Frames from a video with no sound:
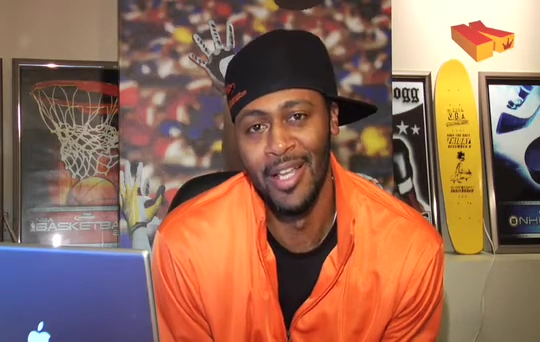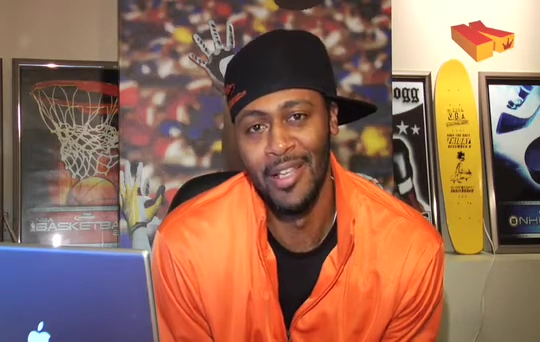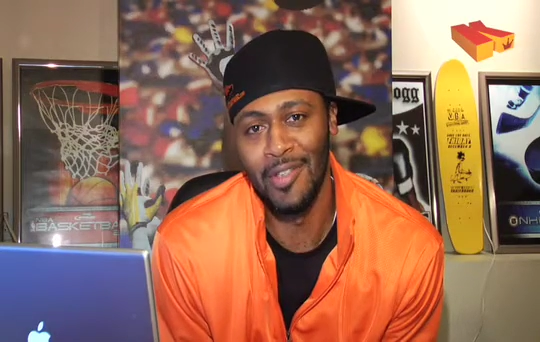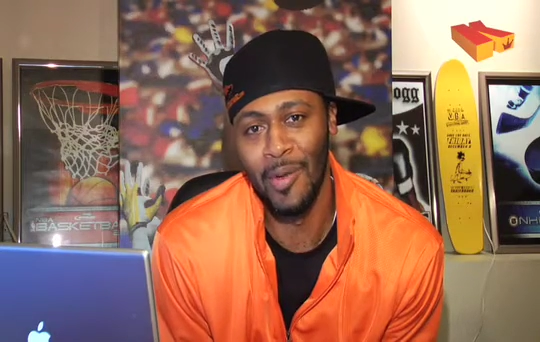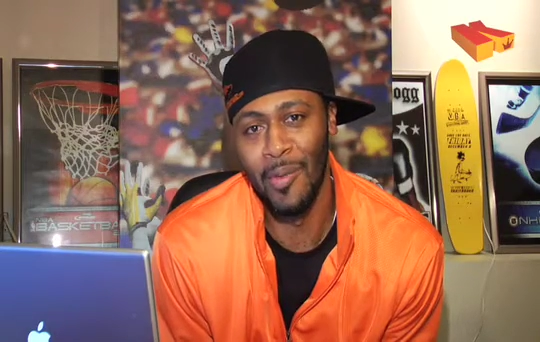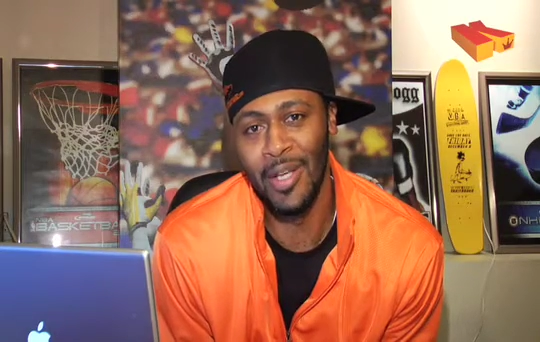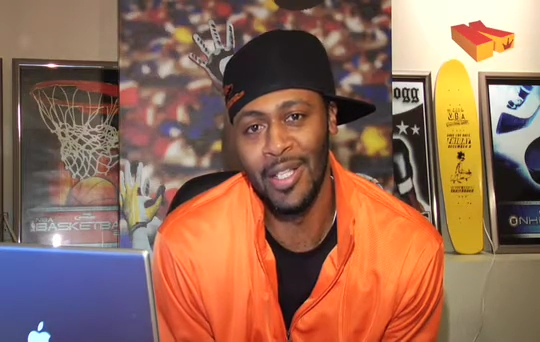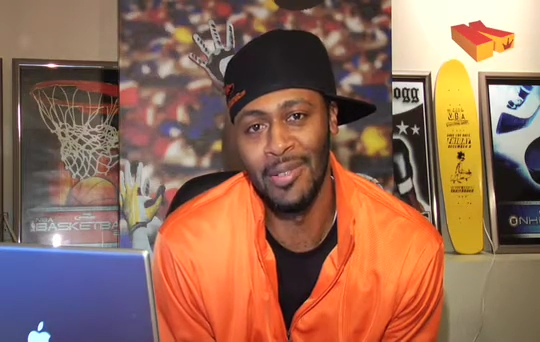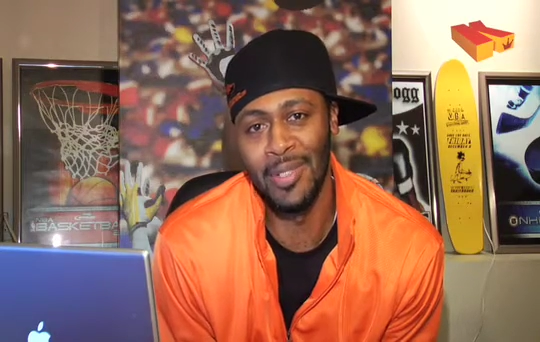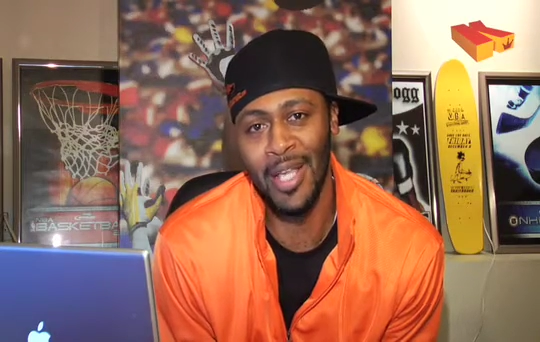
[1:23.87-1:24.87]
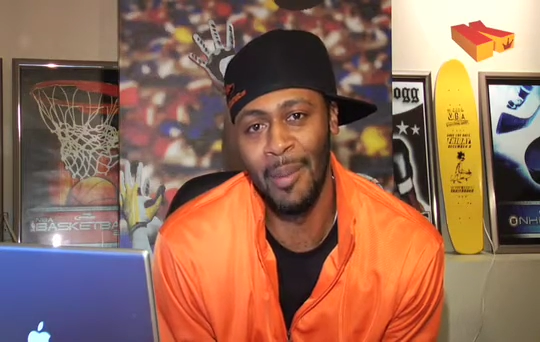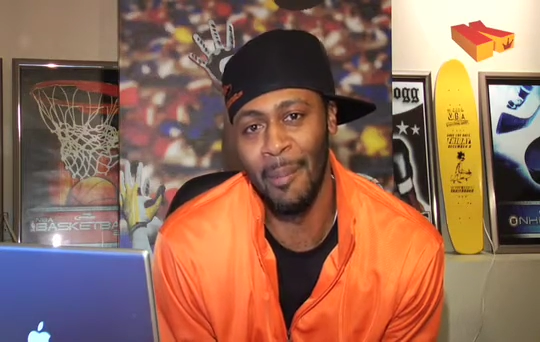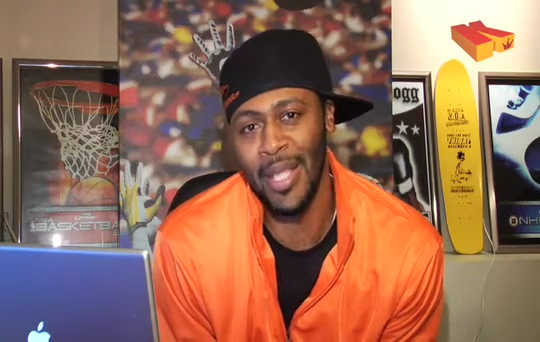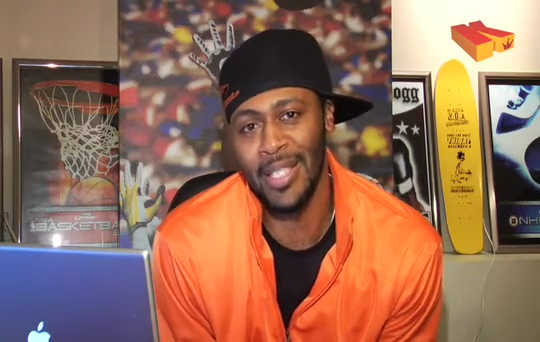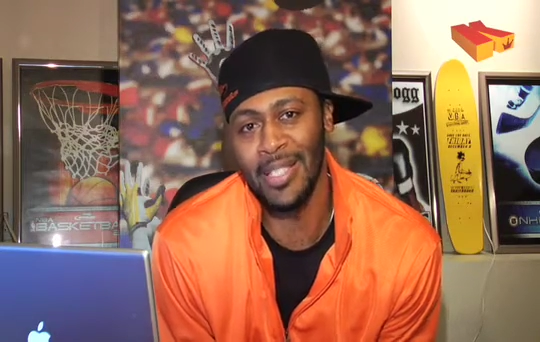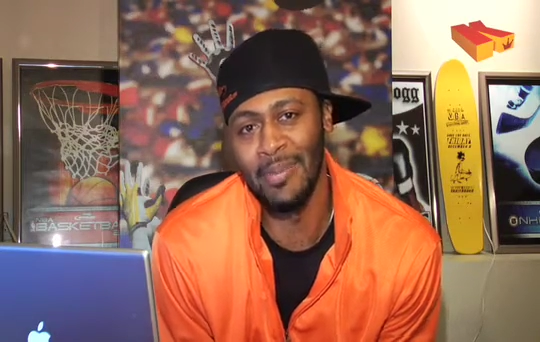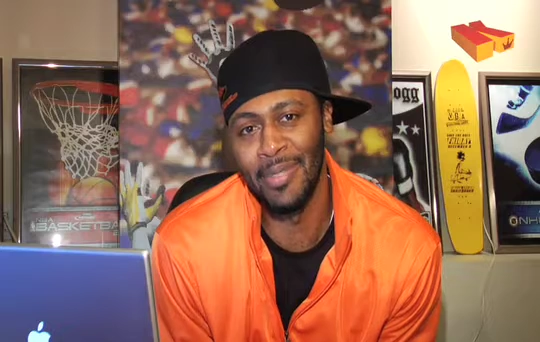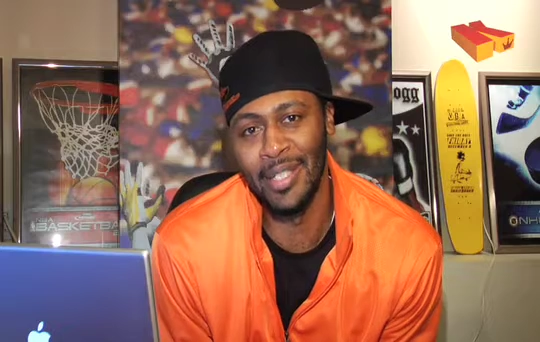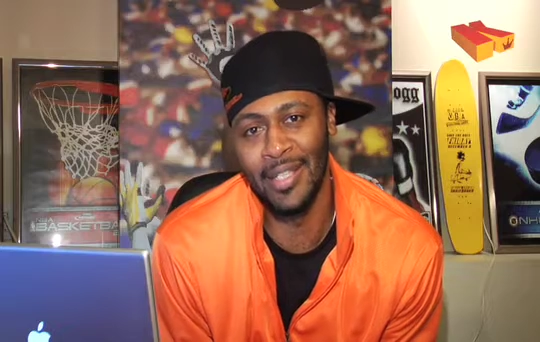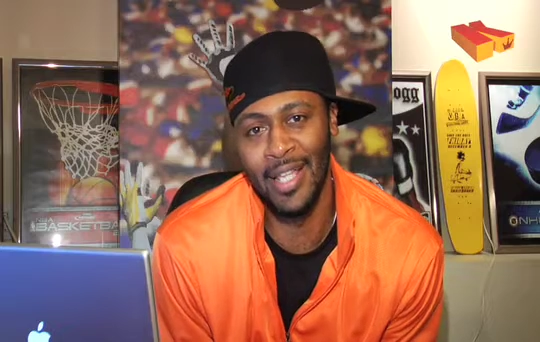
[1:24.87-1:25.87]
So I wanted to kind of make
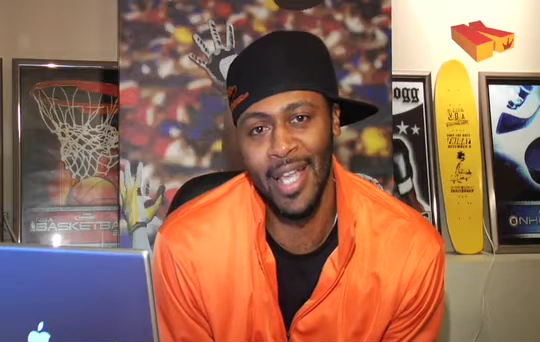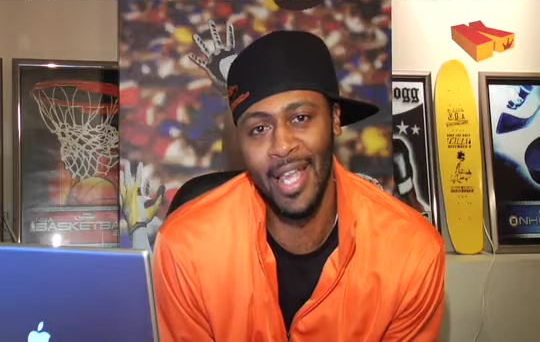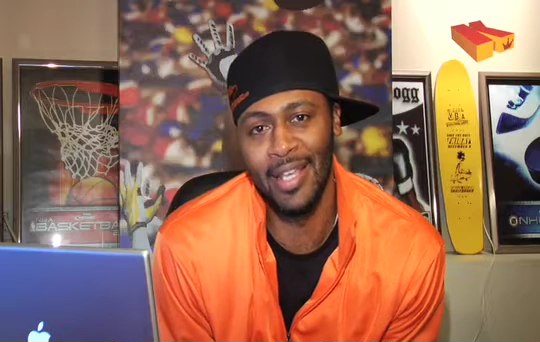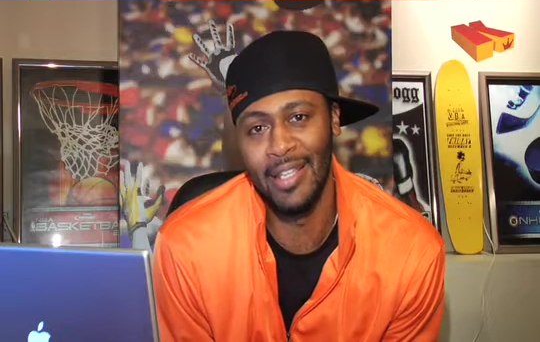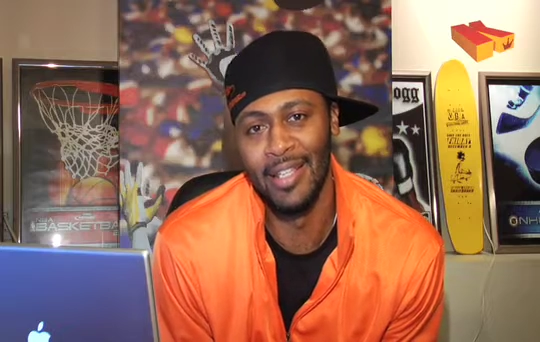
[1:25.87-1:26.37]
something that